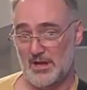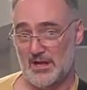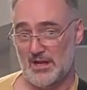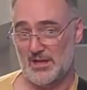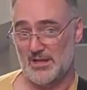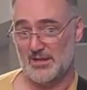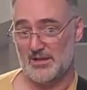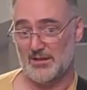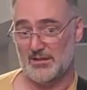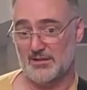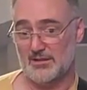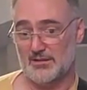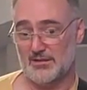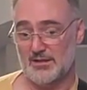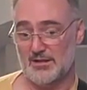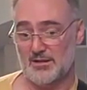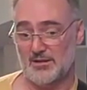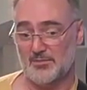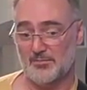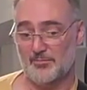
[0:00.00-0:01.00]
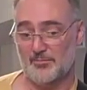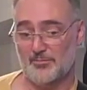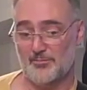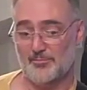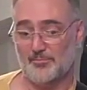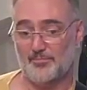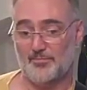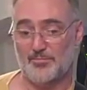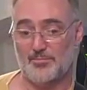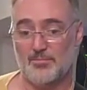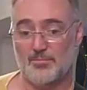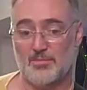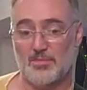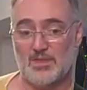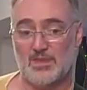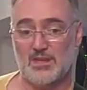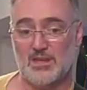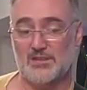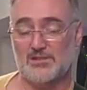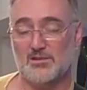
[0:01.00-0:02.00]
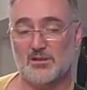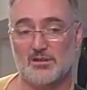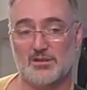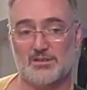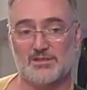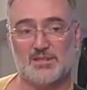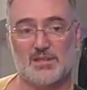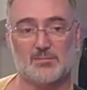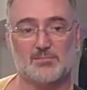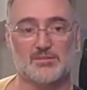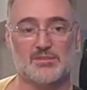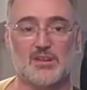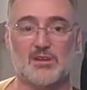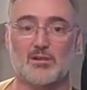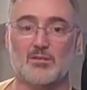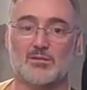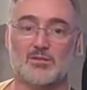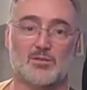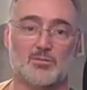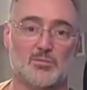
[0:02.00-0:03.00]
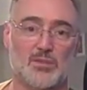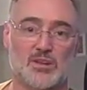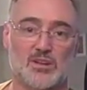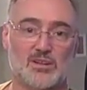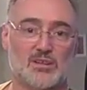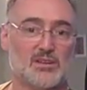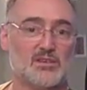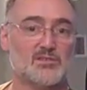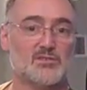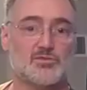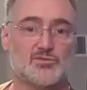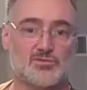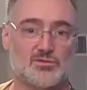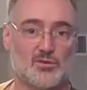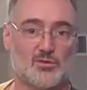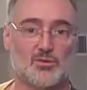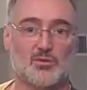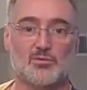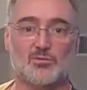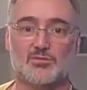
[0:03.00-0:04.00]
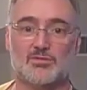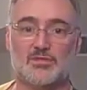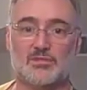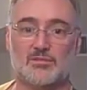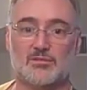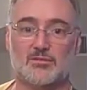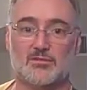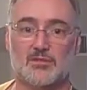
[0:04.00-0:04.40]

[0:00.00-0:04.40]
and it's all the same sound, your melodies, your solos,